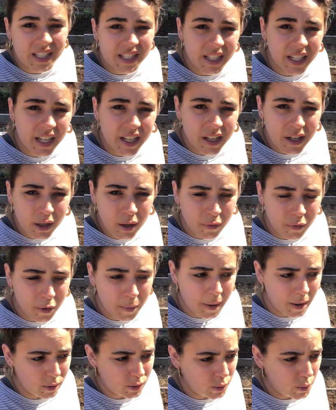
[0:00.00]
sitting here for
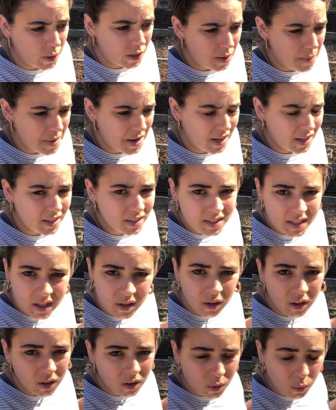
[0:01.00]
about 20 minutes
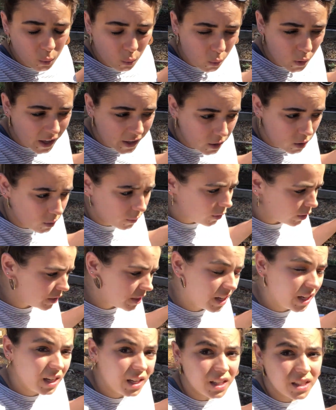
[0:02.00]
way
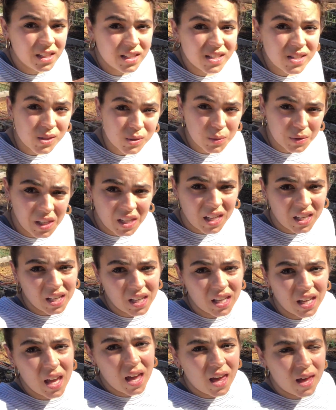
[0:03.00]
overthinking this
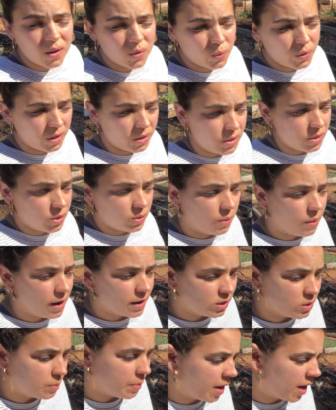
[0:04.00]
zucchini and winter
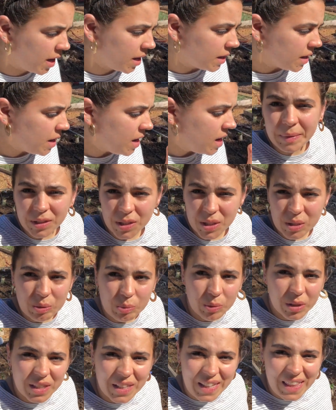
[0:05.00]
squash bed. Just
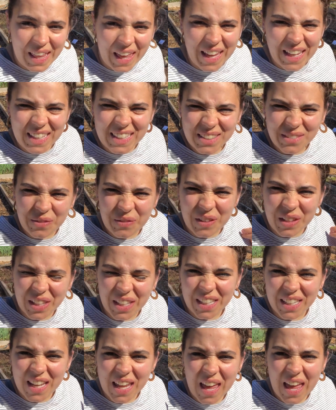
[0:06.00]
really like
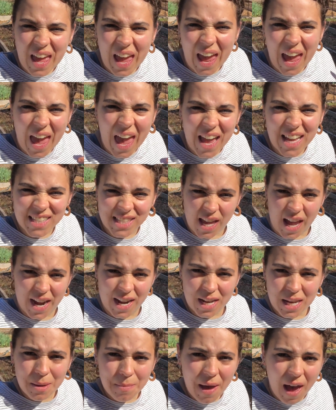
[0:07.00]
feeling
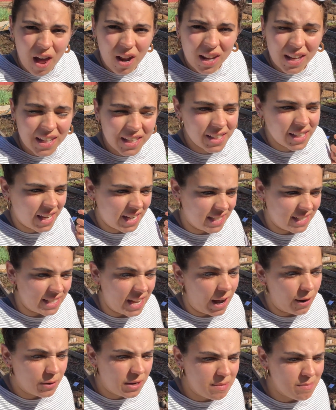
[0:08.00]
anxiety about it and like
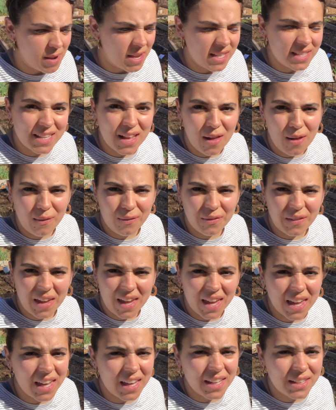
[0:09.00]
doubting myself
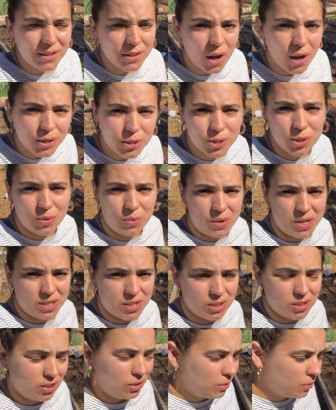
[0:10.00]
and not sure what
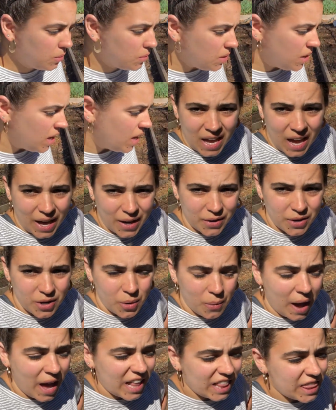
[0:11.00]
to do. I don't
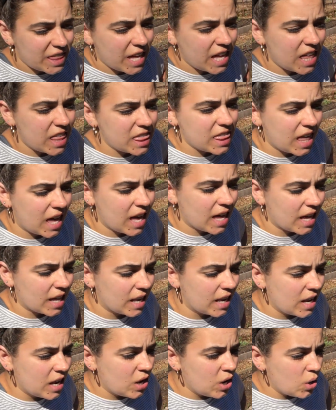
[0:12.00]
know. I think that
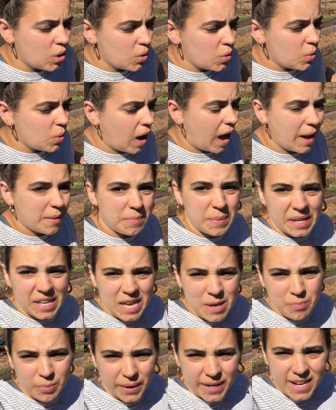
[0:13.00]
I
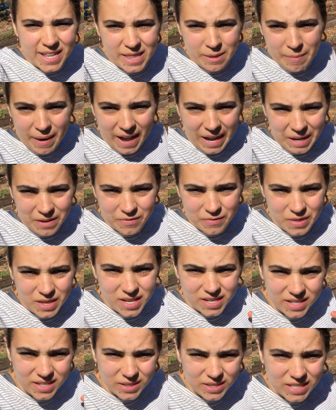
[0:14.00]
keep reading the back of
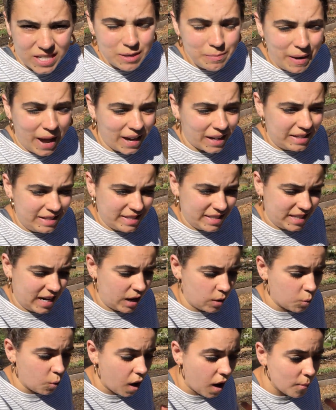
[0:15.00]
the seed packets and
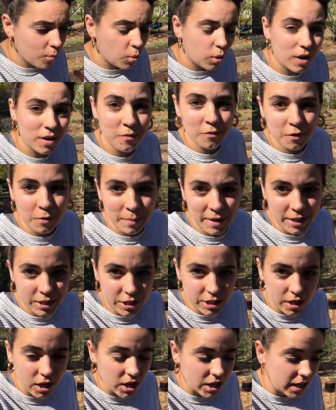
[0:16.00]
I want more
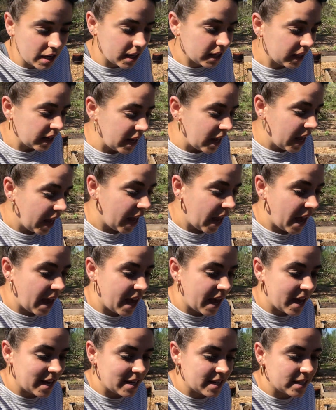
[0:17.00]
information on it
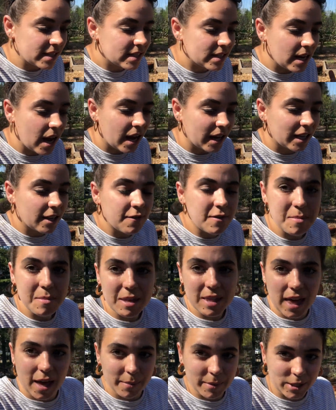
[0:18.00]
and it's not giving
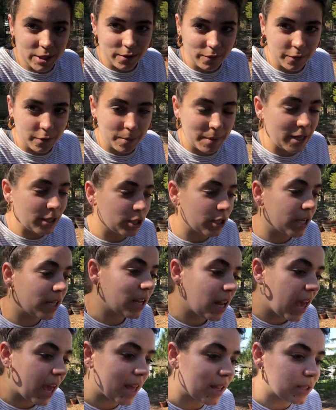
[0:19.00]
me that much
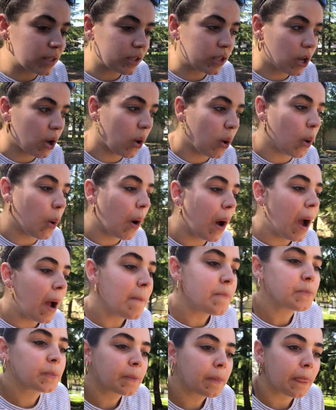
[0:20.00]
information. And so
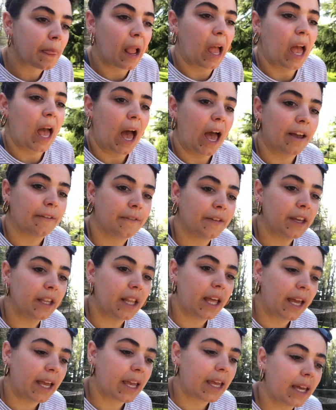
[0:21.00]
I feel
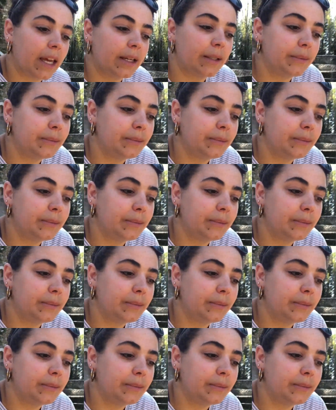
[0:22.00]
like